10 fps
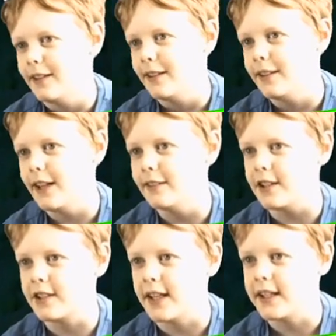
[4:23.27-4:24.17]
Yeah, let's
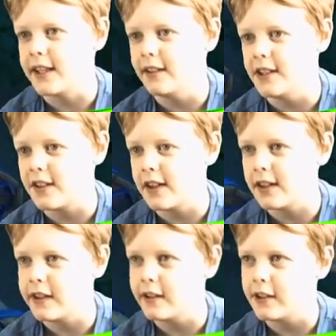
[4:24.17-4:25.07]
take it, let's take
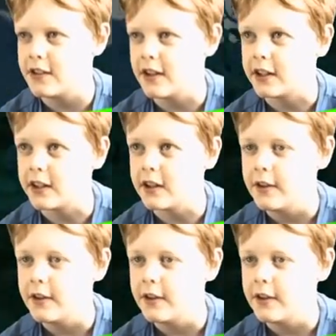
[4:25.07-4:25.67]
it, let's take it.